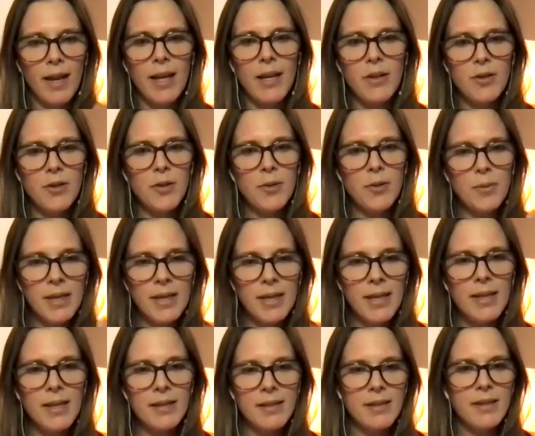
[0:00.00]
do
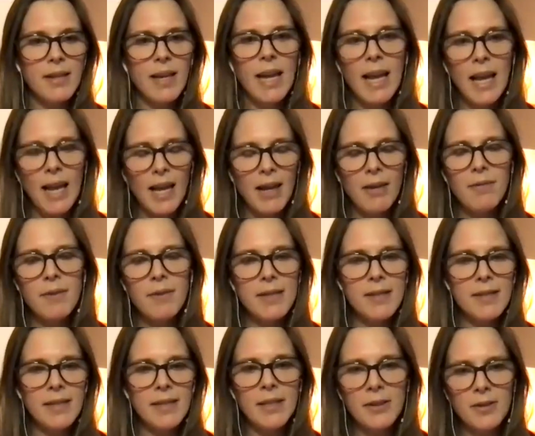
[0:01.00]
this every
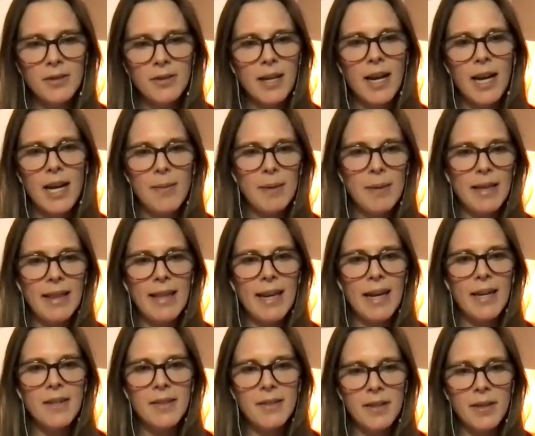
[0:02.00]
single time and
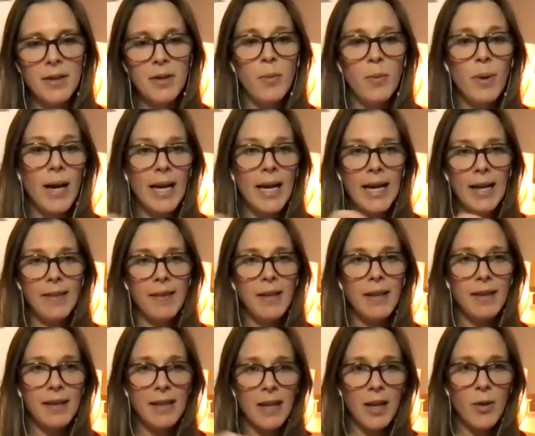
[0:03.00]
that's their way. And
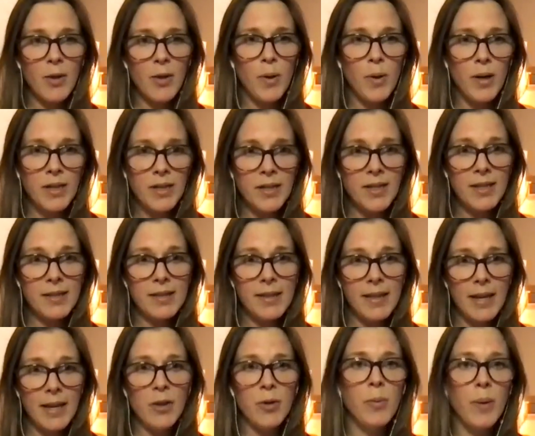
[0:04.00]
then the other one does
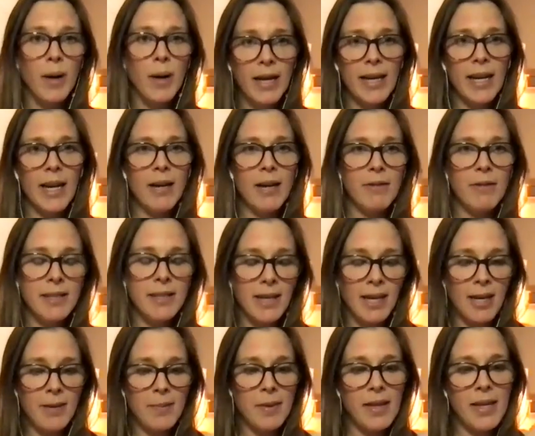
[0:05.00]
their way every
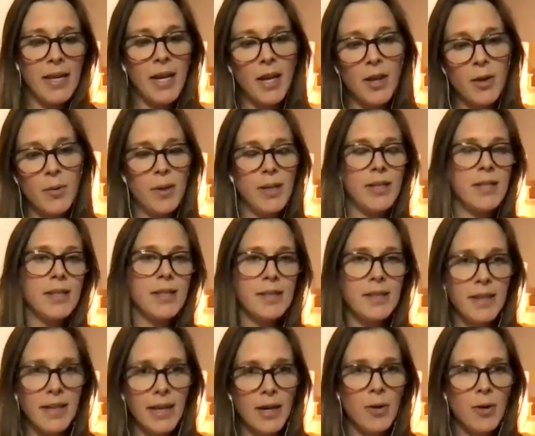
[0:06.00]
time, and the other one
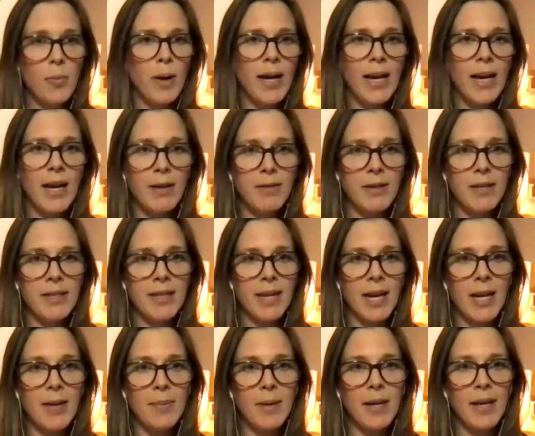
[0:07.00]
does their way every
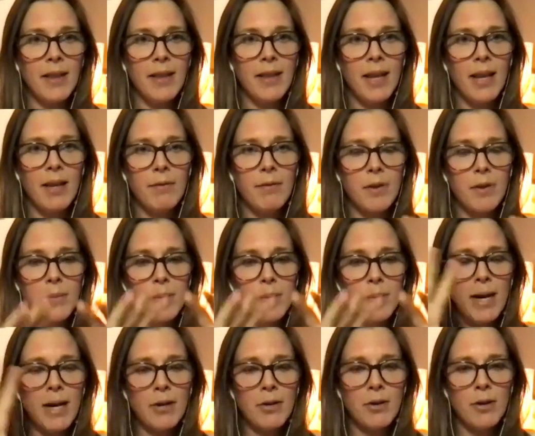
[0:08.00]
time. And then from a
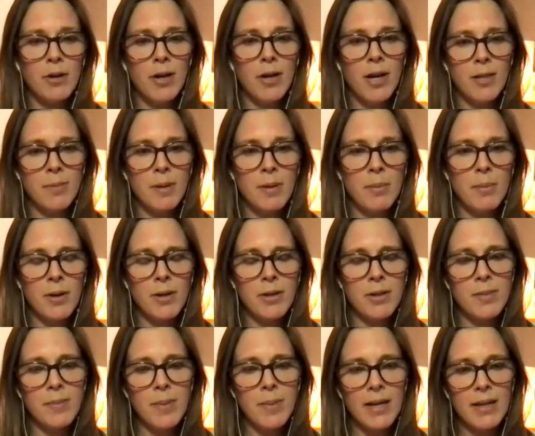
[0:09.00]
macrocosmic
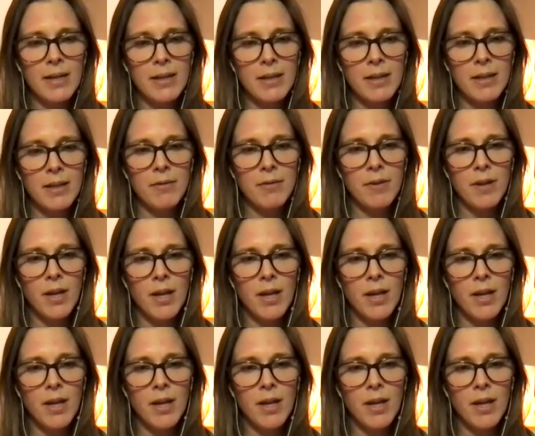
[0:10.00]
perspective,